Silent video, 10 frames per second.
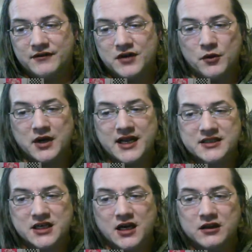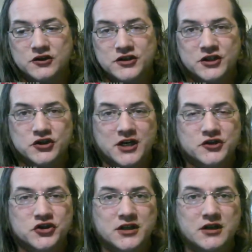no one has a color
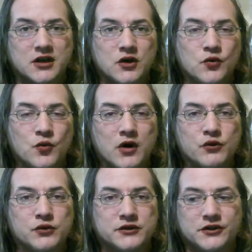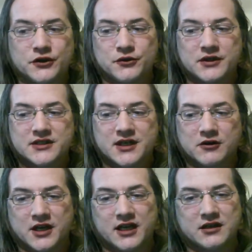suggestion, what we'll do is I'll
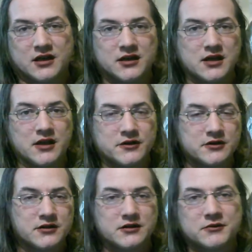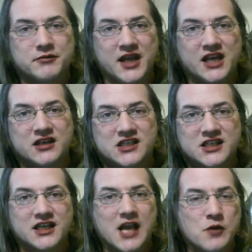get another paint
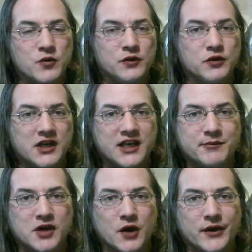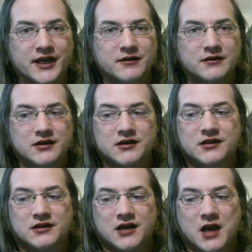and we will keep going.
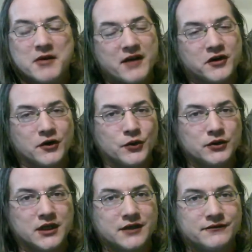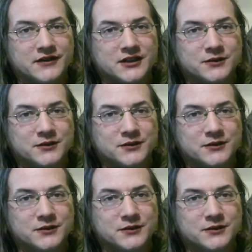I'm having a whole lot of fun.